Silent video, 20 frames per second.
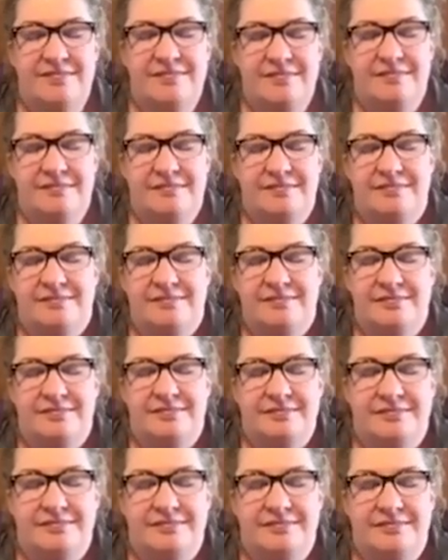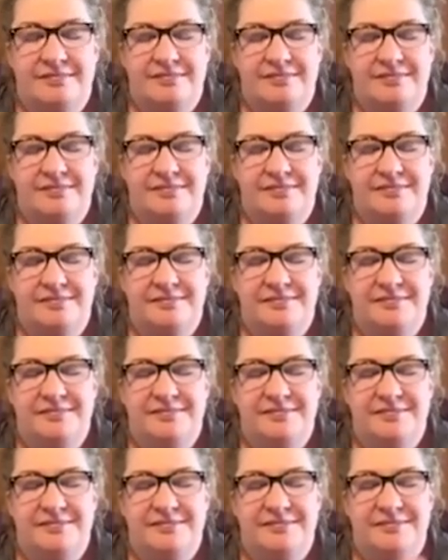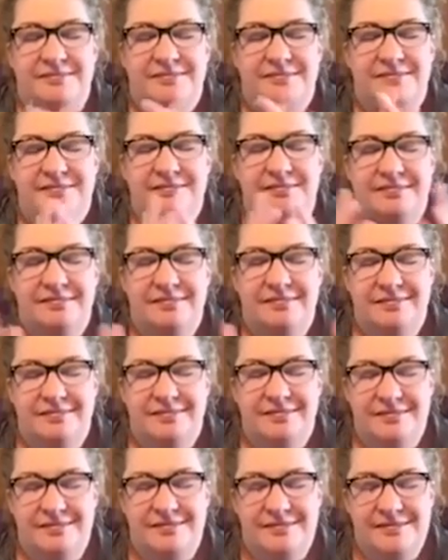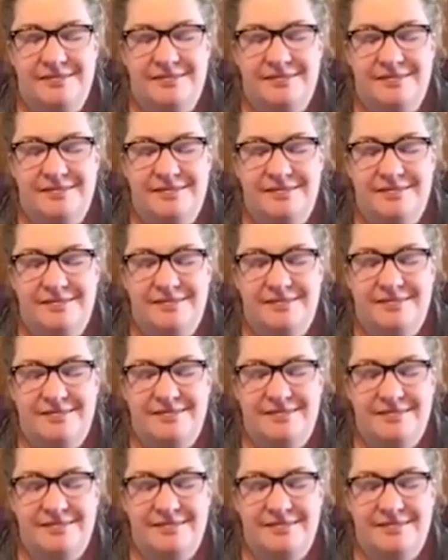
(not speaking)